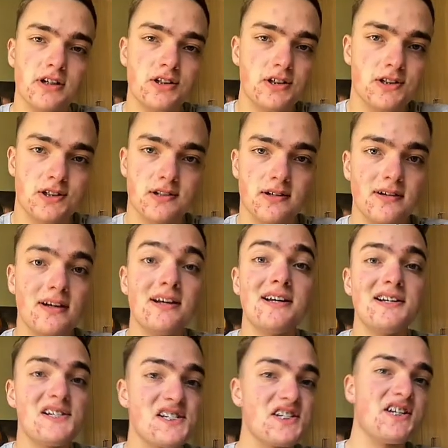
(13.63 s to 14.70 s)
just
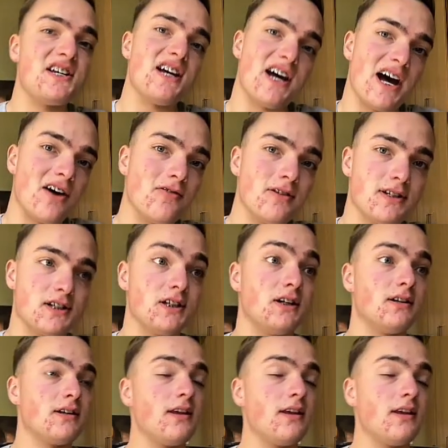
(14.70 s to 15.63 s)
see how it's done.